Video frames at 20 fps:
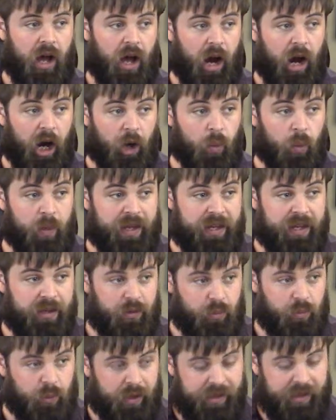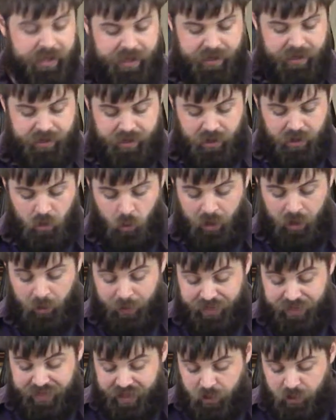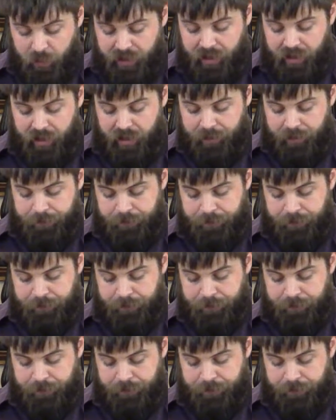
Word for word: are we really where we think we are?